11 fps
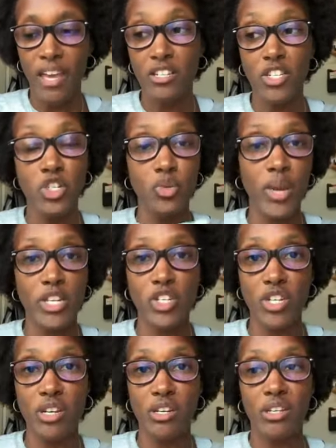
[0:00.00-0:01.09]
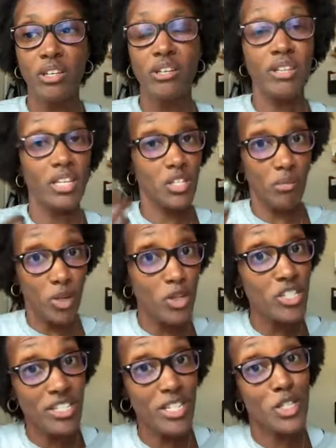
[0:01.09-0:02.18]
a situation that's an
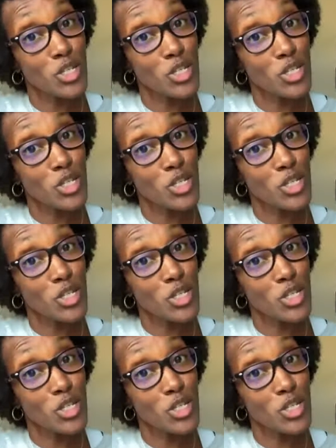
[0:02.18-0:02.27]
emergency